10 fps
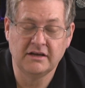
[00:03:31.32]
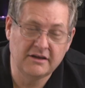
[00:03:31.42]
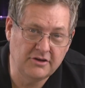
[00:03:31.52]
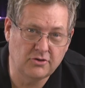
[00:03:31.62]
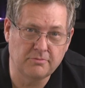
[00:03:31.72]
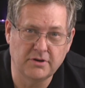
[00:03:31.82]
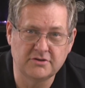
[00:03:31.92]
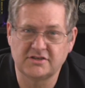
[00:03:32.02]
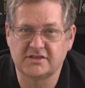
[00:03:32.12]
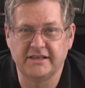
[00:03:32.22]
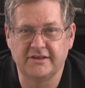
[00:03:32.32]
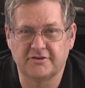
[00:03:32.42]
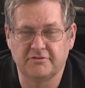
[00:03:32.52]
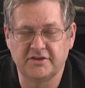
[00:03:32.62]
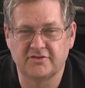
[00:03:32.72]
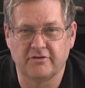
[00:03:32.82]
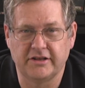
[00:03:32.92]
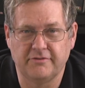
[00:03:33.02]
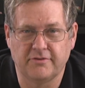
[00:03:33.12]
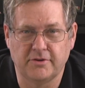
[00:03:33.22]
You can purchase the ElectroRings
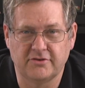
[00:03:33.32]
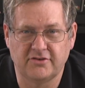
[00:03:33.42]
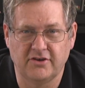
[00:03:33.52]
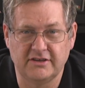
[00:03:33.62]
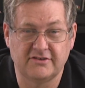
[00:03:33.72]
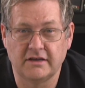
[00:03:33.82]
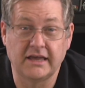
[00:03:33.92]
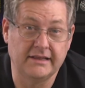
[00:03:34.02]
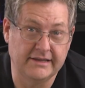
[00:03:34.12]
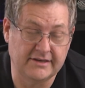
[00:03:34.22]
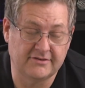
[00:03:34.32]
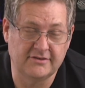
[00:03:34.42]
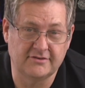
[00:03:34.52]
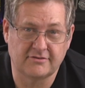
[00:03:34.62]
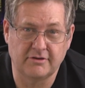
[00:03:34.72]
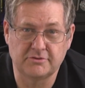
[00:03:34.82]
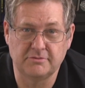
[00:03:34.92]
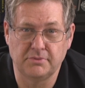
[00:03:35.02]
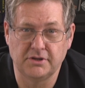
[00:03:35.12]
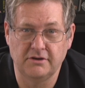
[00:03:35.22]
directly from our site. Again, links in the
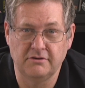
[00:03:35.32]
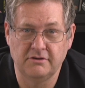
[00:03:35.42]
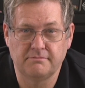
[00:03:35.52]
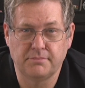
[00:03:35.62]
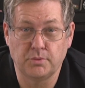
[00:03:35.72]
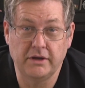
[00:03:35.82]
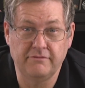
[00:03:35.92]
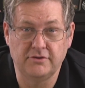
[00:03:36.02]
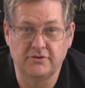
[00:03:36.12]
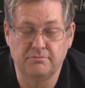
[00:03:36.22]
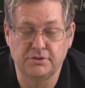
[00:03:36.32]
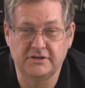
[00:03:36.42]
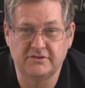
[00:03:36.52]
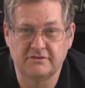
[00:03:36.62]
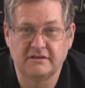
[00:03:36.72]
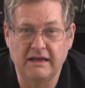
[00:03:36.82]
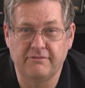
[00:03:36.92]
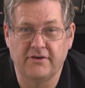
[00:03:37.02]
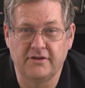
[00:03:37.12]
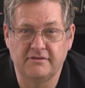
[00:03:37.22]
description below. But whatever you do, please have
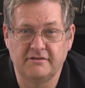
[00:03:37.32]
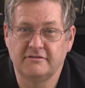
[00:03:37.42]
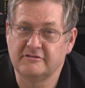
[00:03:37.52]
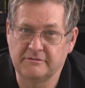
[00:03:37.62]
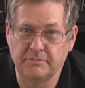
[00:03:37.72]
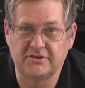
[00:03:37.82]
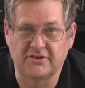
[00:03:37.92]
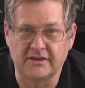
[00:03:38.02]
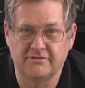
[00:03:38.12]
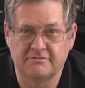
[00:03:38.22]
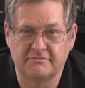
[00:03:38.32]
fun and be safe.